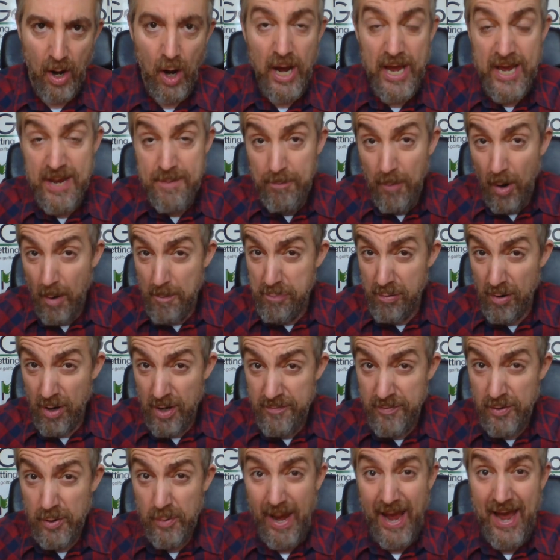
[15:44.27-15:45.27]
in my
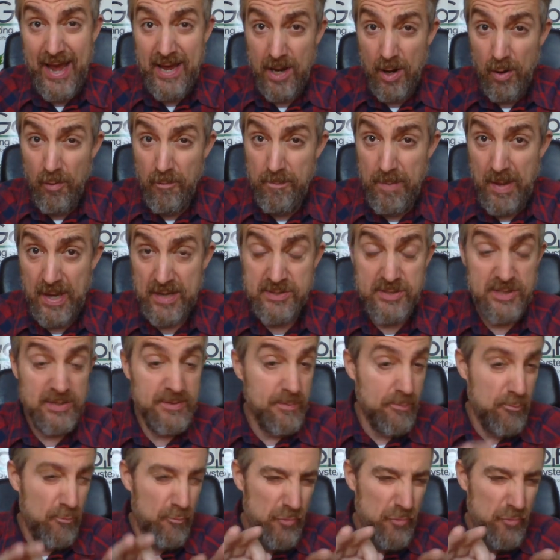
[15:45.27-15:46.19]
preview at Golf Betting System.